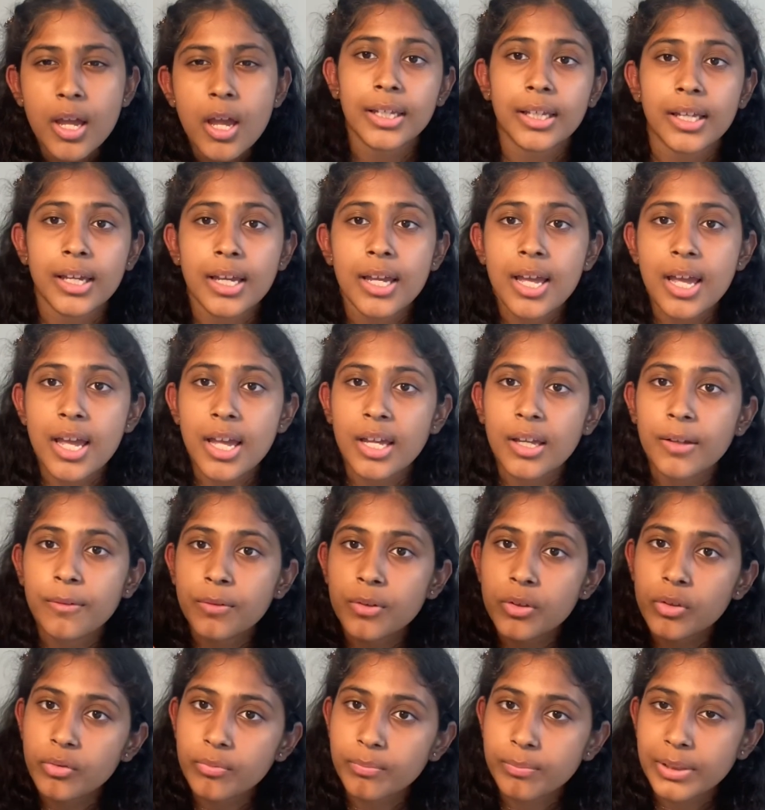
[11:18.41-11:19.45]
like
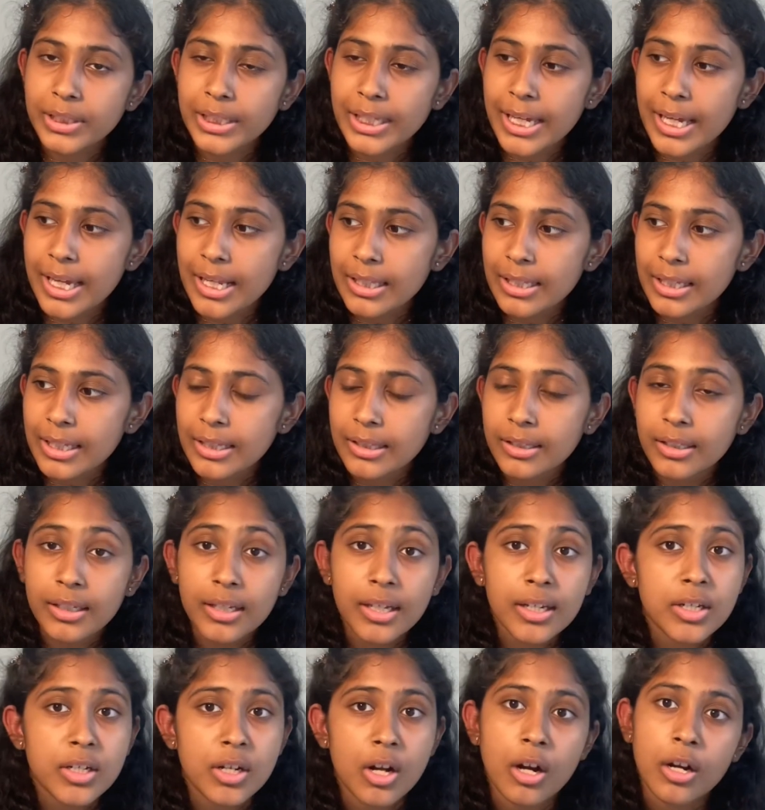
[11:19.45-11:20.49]
if you've played like the
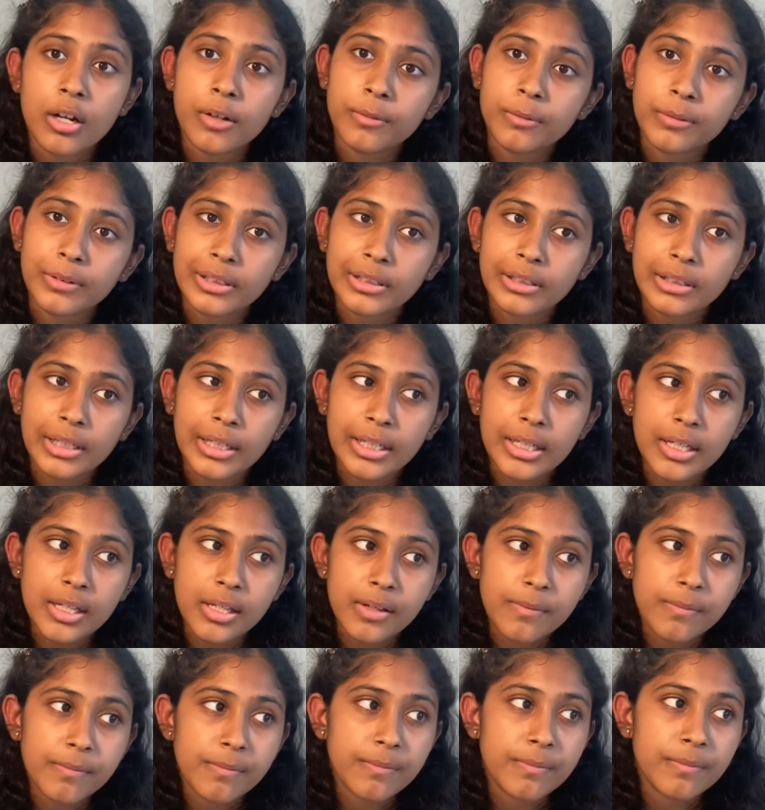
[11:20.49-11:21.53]
guitar for like
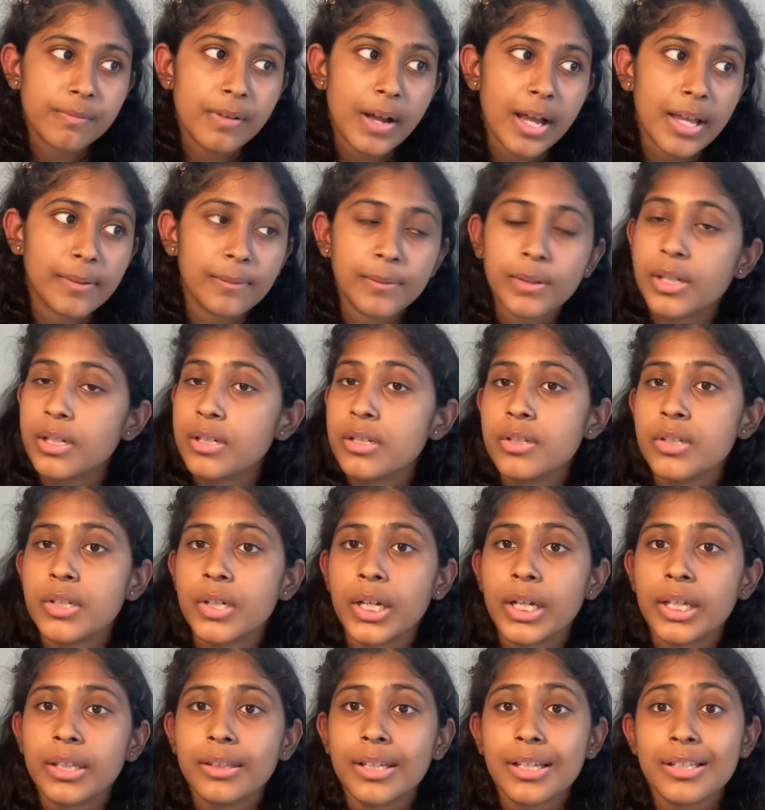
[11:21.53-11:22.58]
5 years
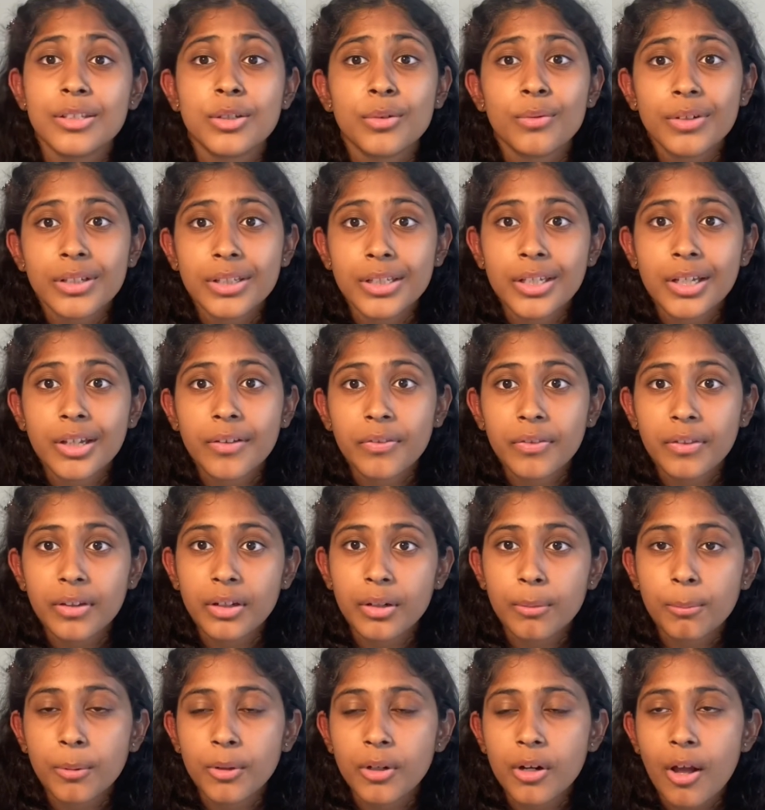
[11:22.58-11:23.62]
straight, that's a really good thing
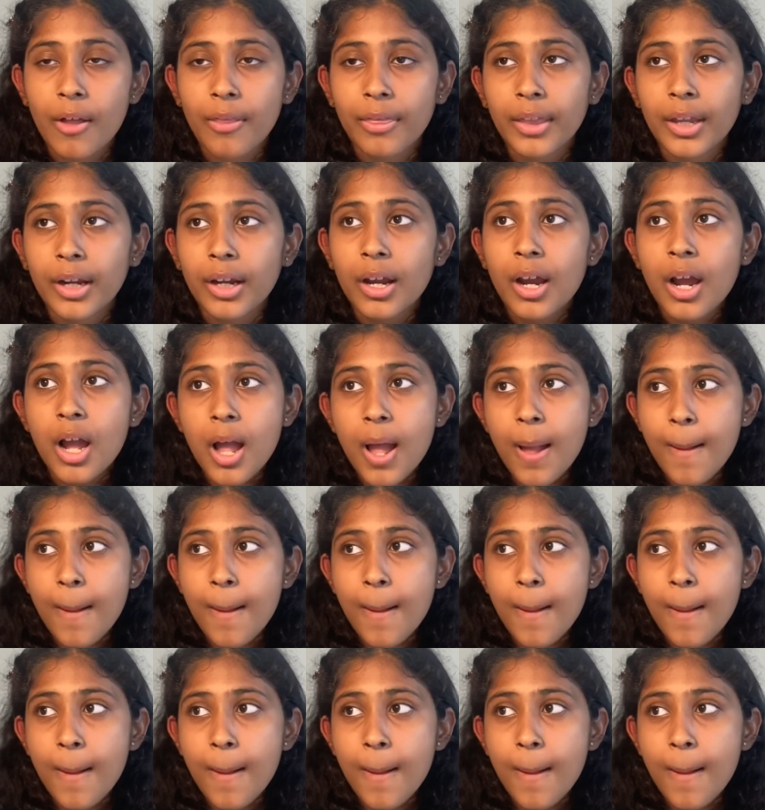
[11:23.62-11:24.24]
to put on there